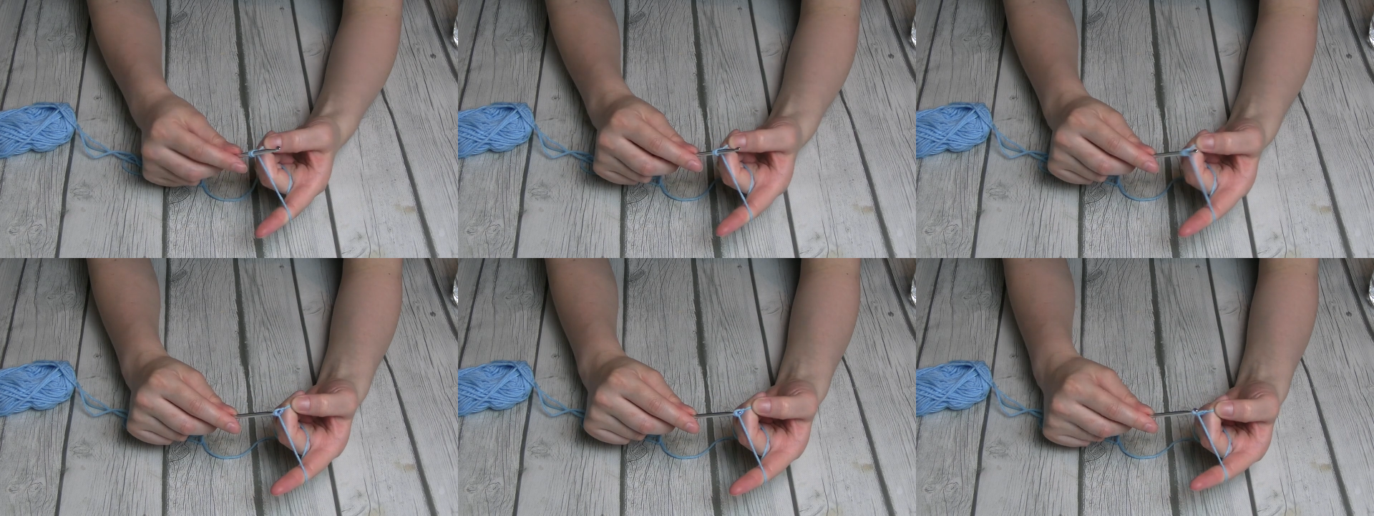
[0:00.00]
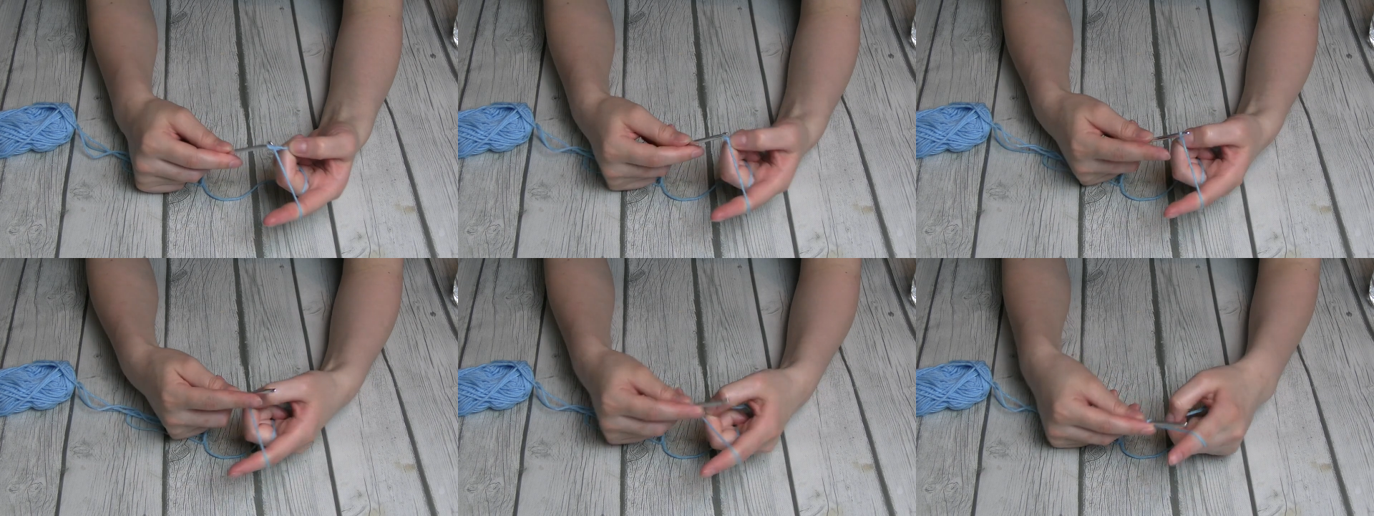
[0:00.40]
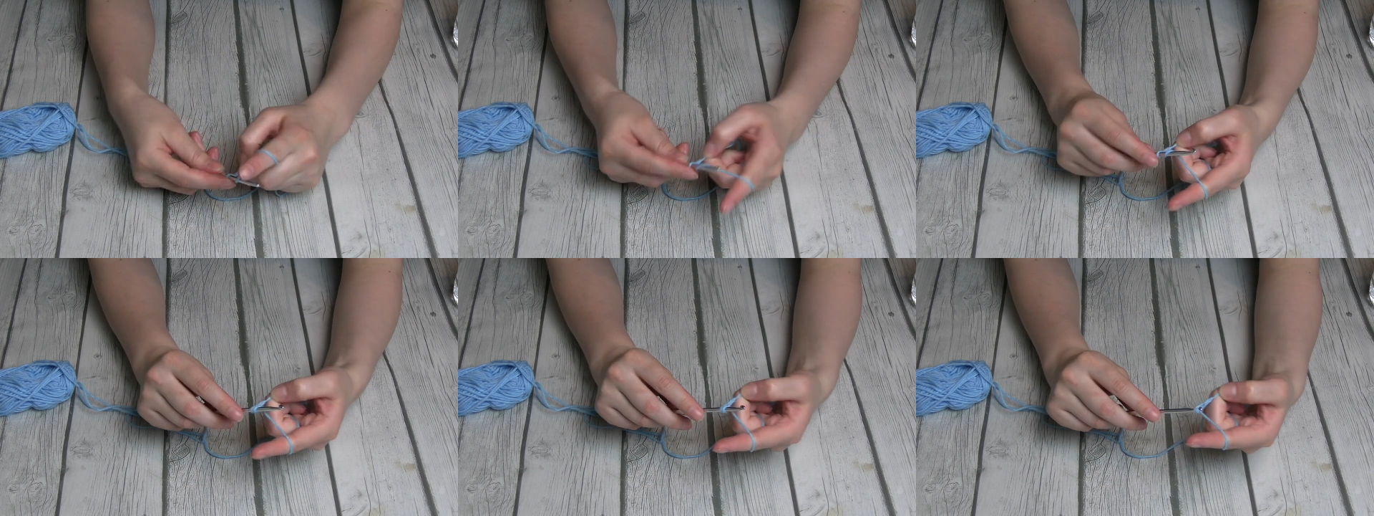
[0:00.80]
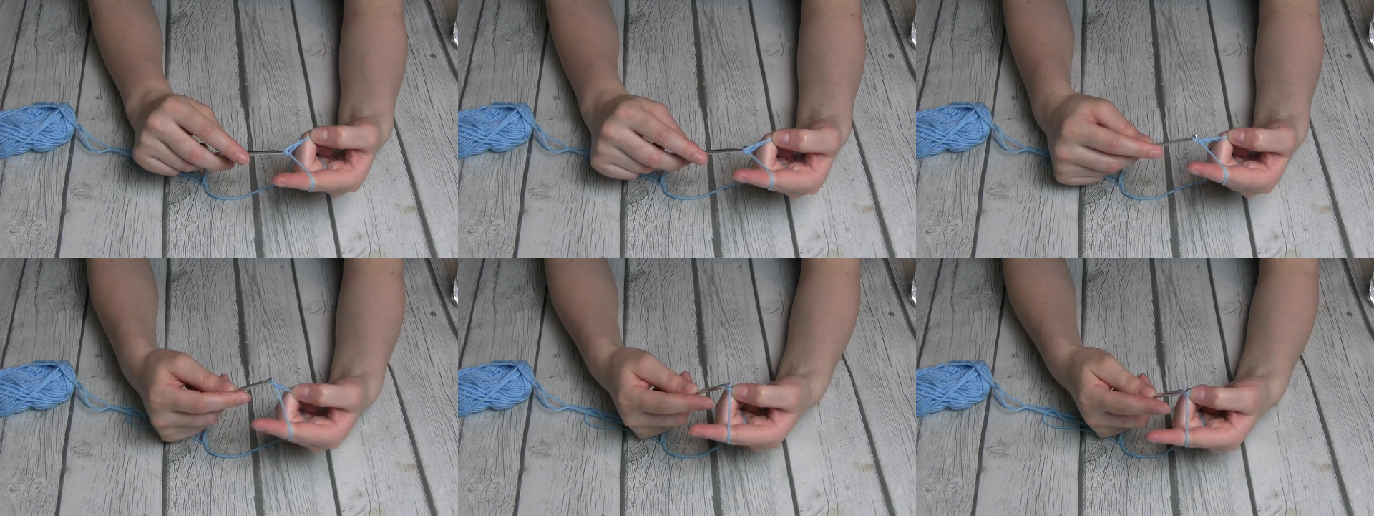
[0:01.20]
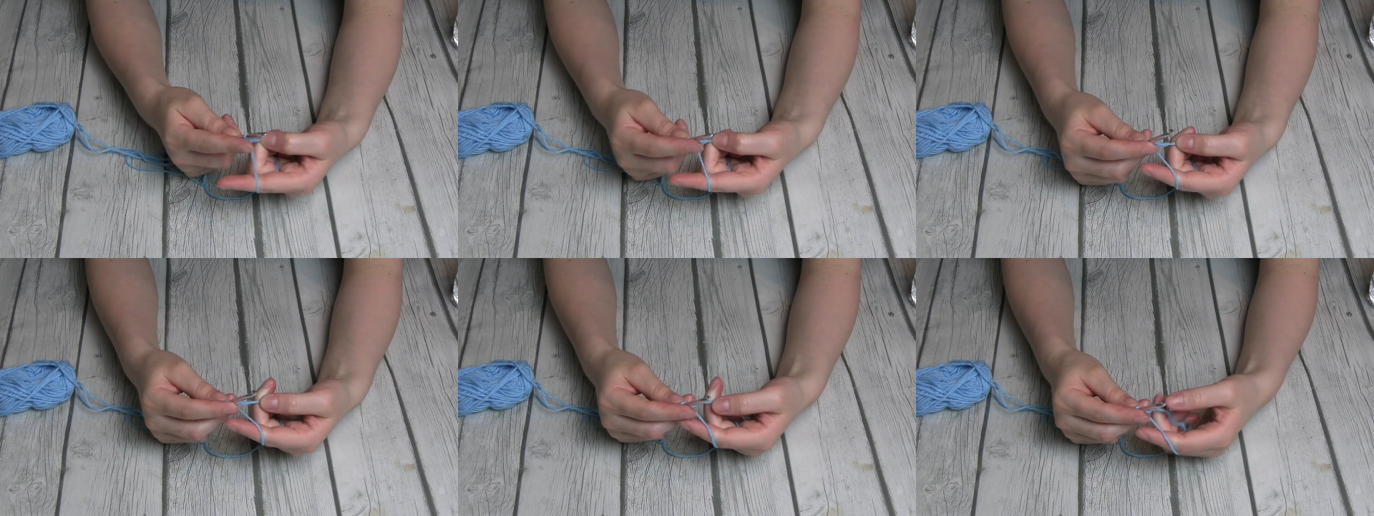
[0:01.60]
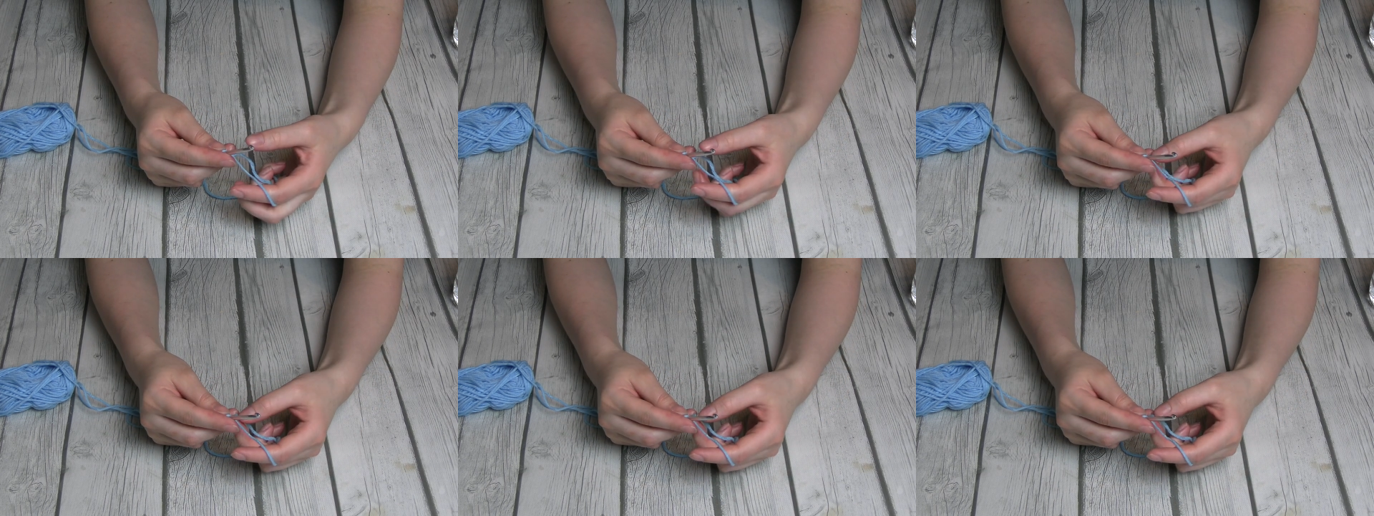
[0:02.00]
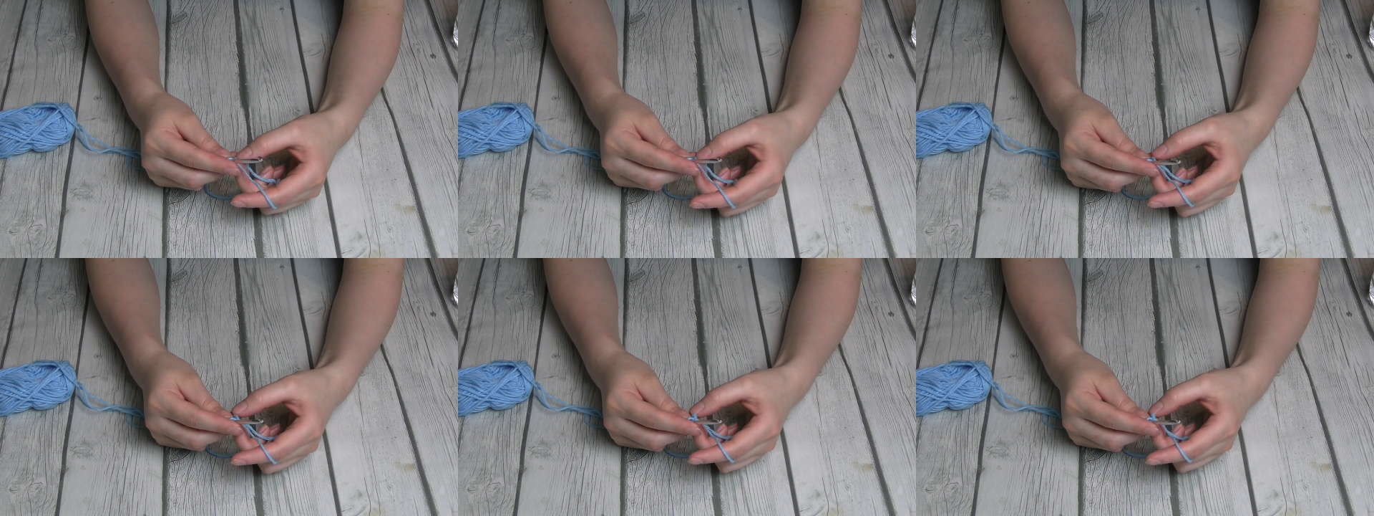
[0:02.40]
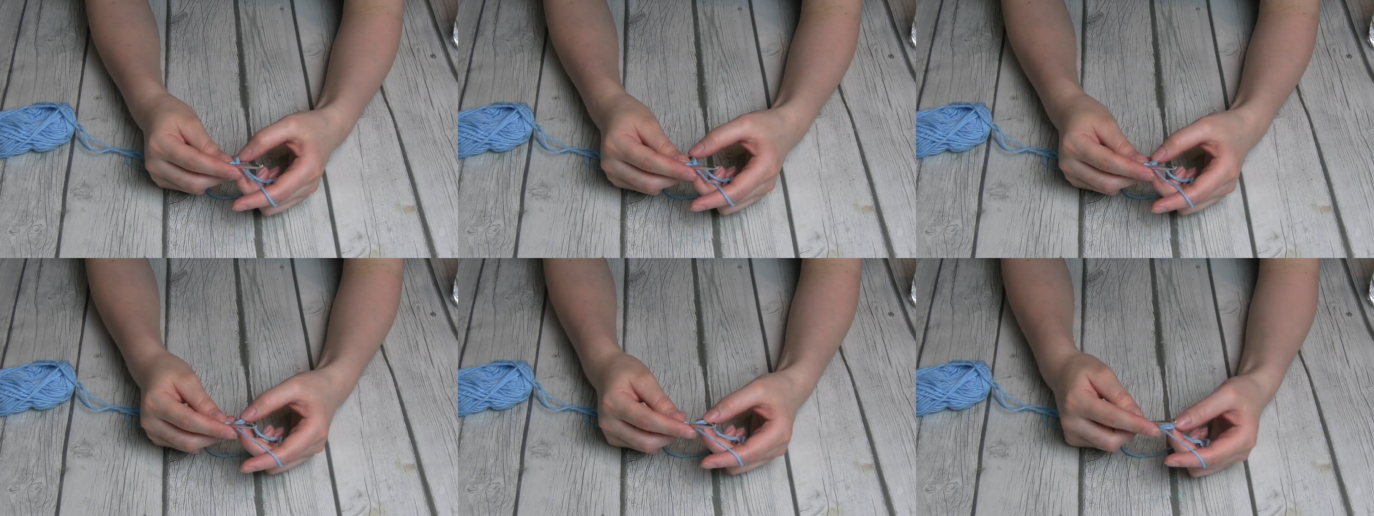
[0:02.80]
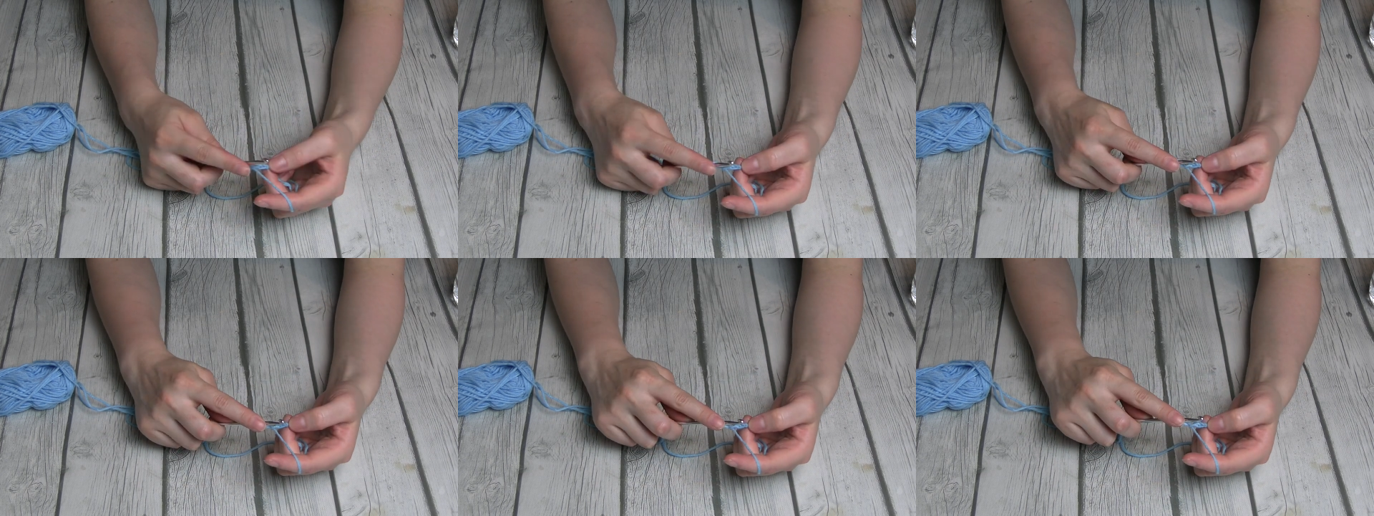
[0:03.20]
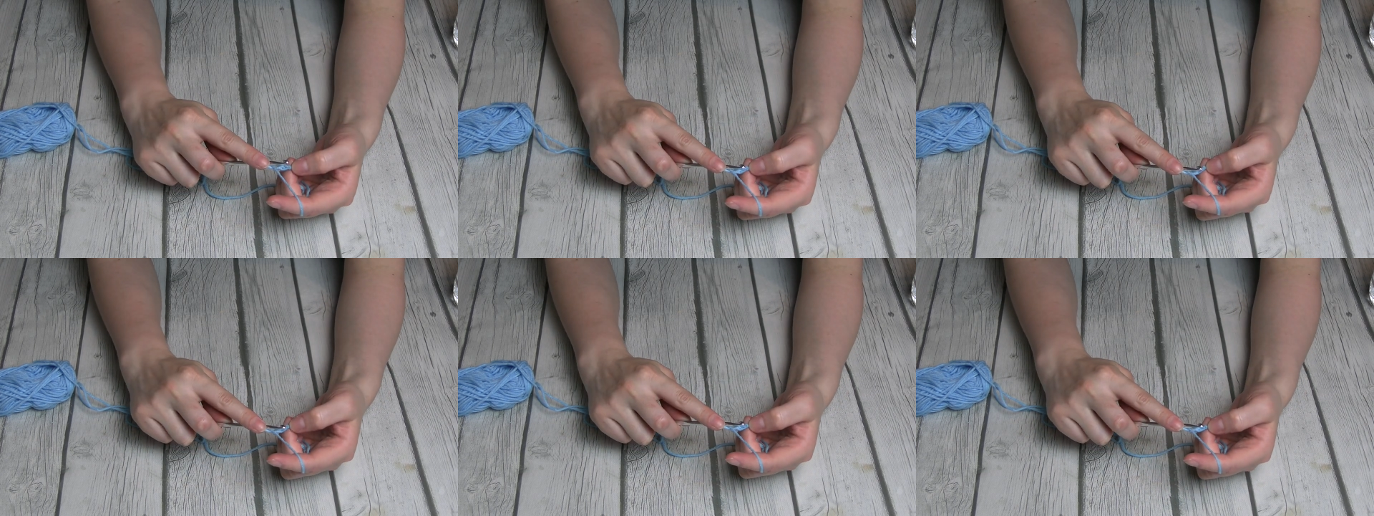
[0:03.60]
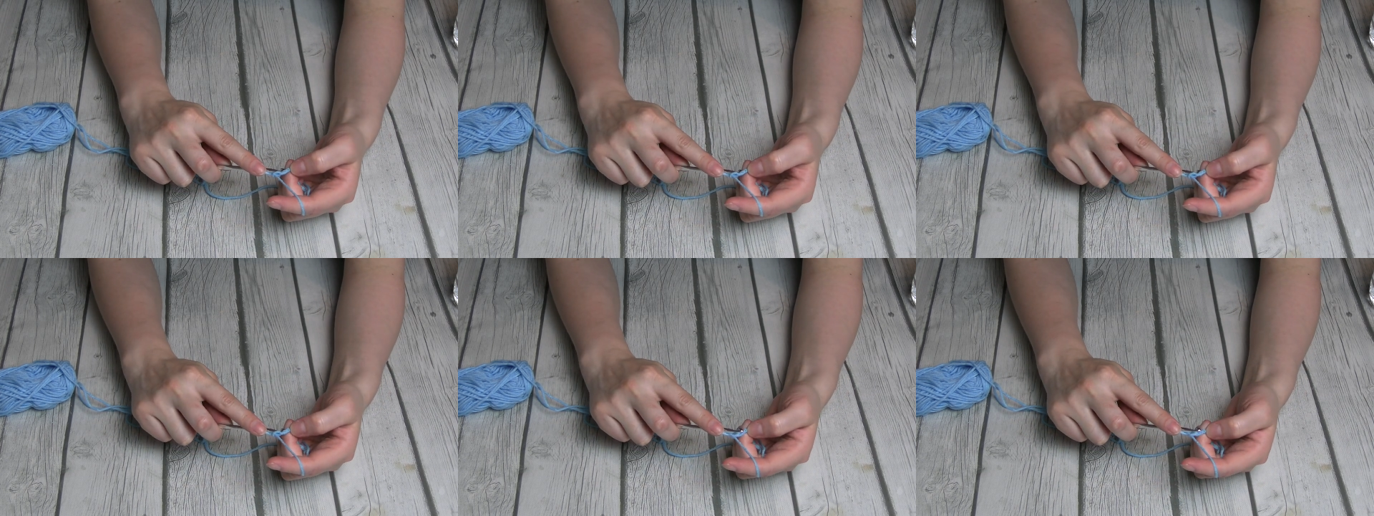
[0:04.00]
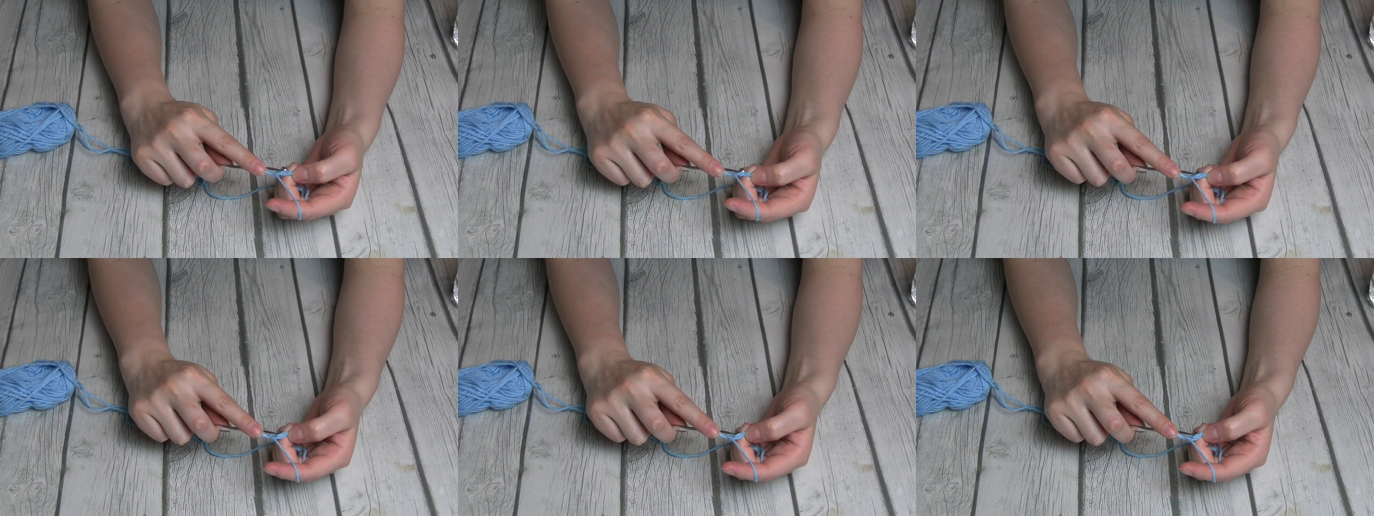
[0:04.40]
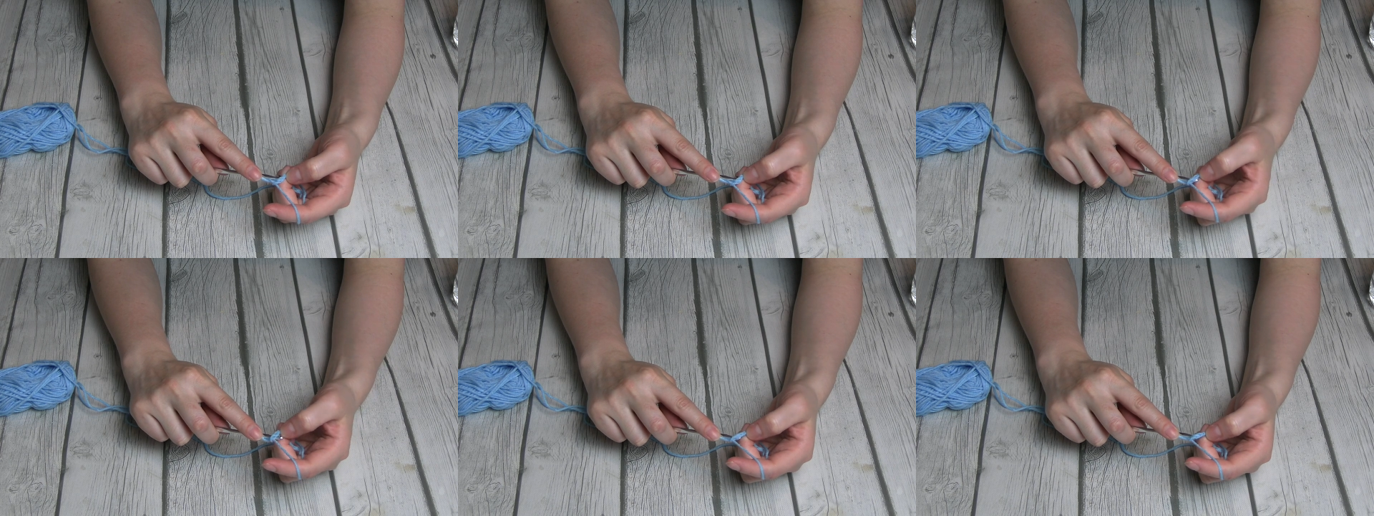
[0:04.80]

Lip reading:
(no speaker visible)